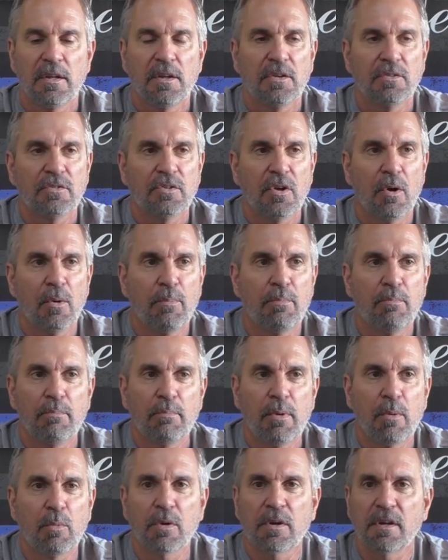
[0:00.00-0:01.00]
So,
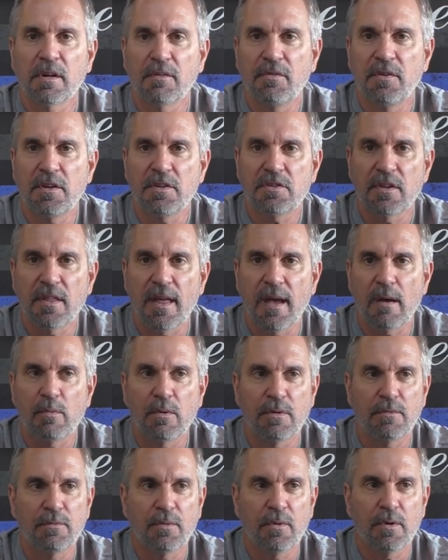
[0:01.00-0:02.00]
but we're gonna feature that
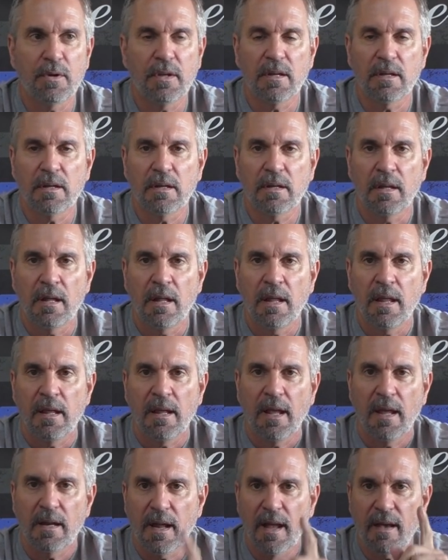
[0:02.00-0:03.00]
one for you.
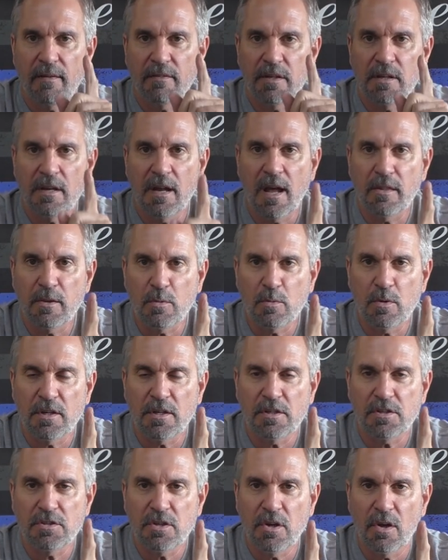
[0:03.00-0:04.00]
And I have another one
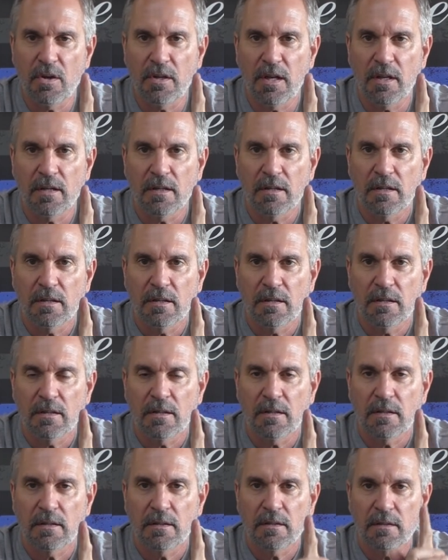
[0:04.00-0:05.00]
to show you.
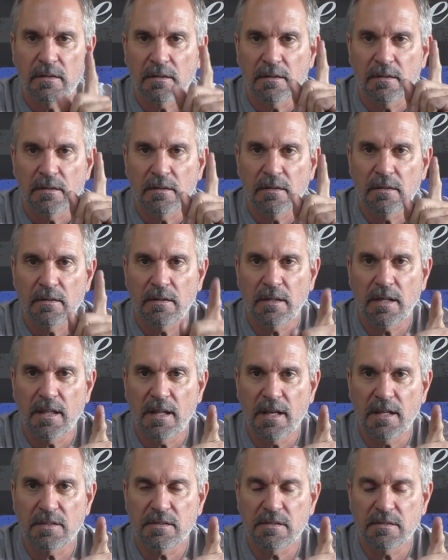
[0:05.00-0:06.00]
Look at
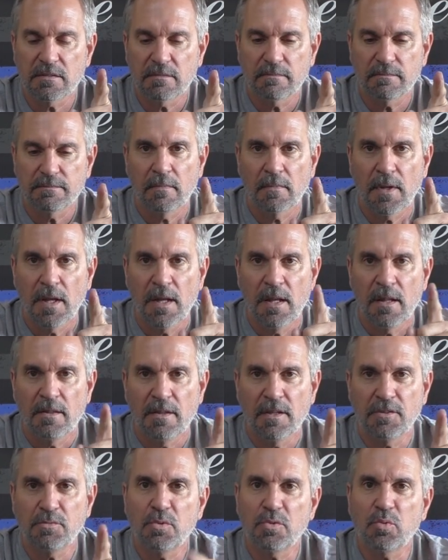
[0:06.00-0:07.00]
this.
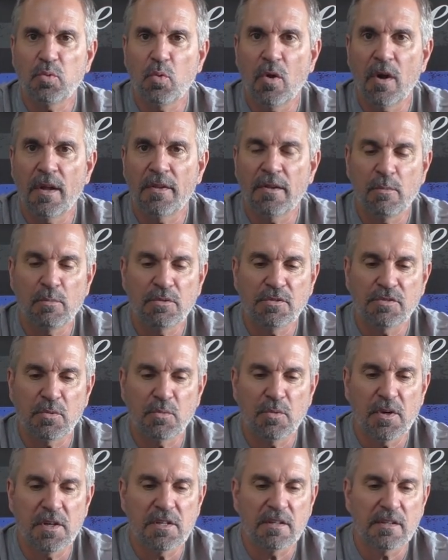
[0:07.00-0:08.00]
This was one that was
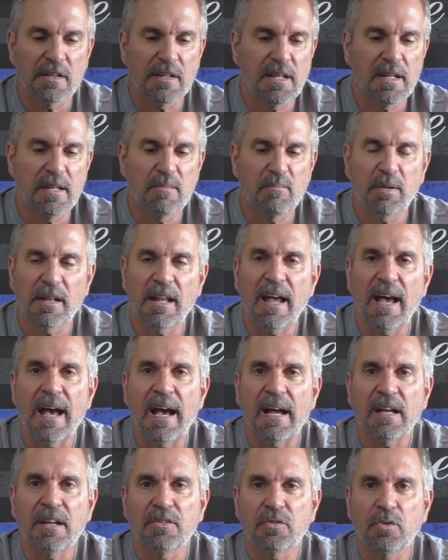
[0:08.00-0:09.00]
originally in
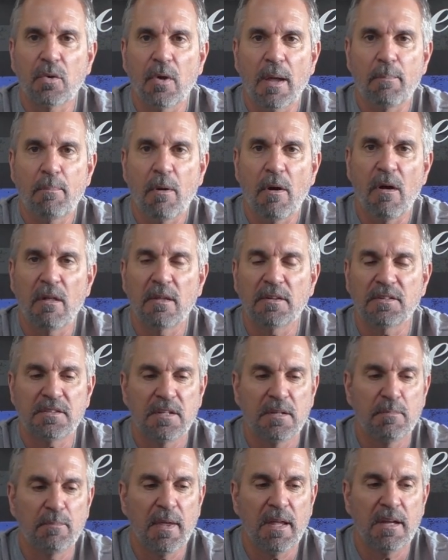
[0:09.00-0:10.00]
black, so I polished
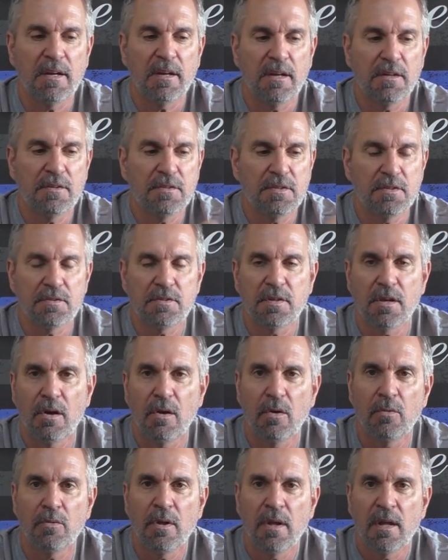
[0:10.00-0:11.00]
it, made it a
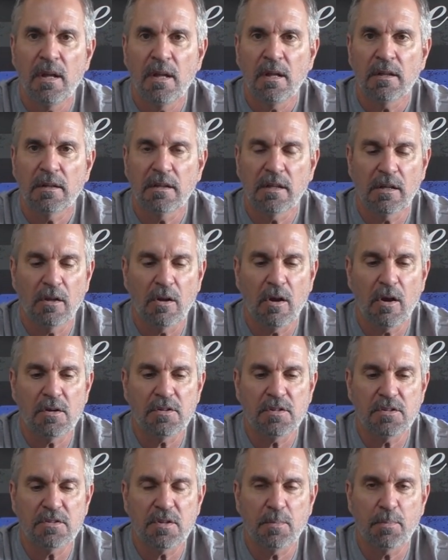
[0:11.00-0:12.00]
two-tone, little
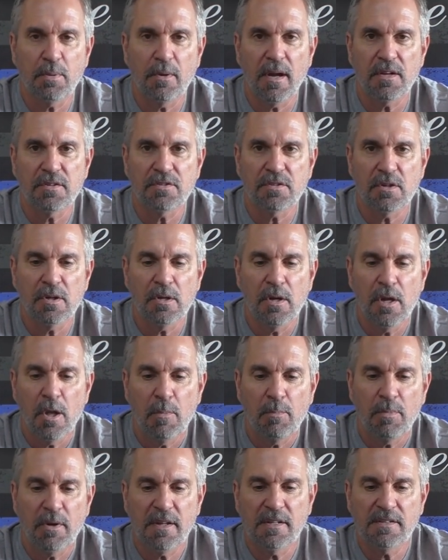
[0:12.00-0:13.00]
larger suppressor,
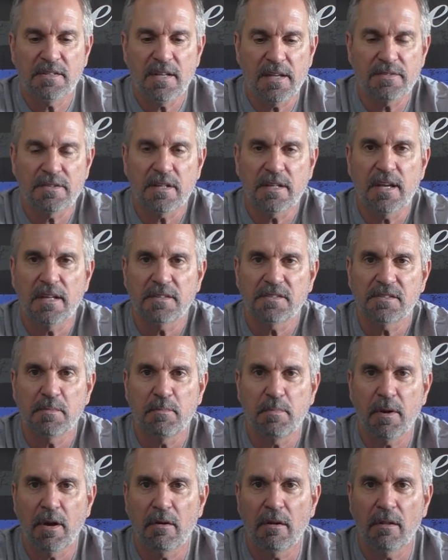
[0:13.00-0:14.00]
but this has a
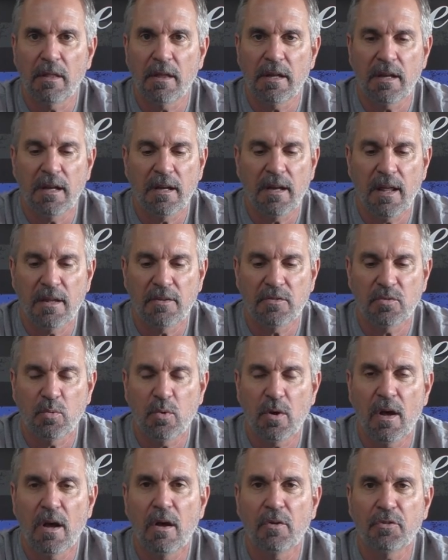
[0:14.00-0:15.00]
custom barrel in it as
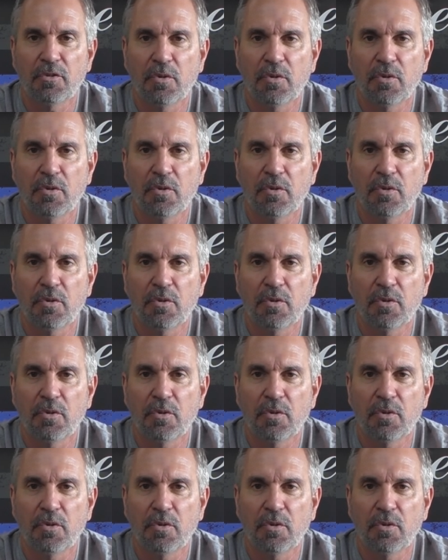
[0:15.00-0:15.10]
well.